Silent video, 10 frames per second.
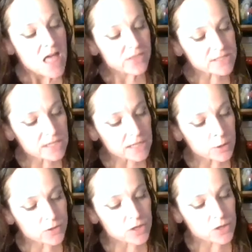This
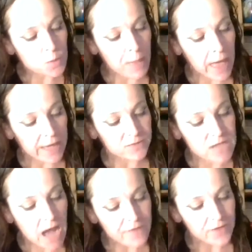included the Ute band of
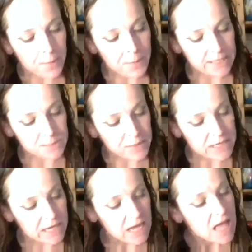Tava, Pikes
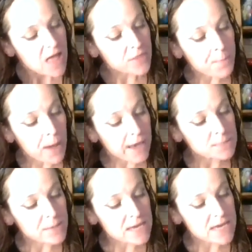Peak. The
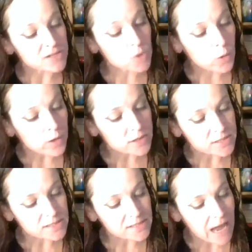Pikes Peak Historical
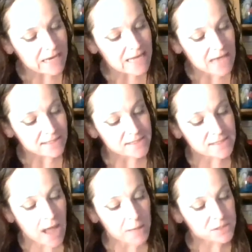Society has
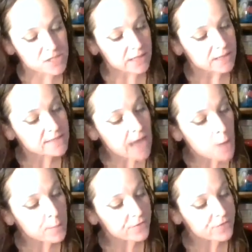established an
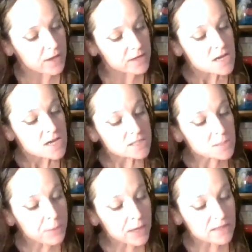endowment fund
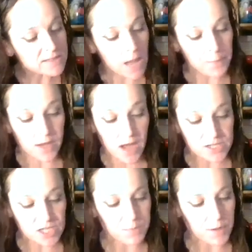to bring the
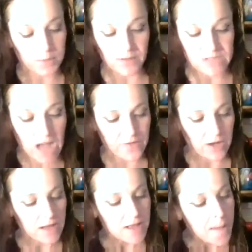Tabagashe people of
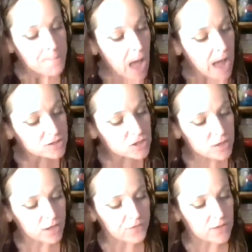Tava back to
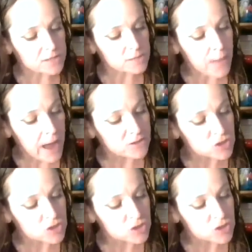their back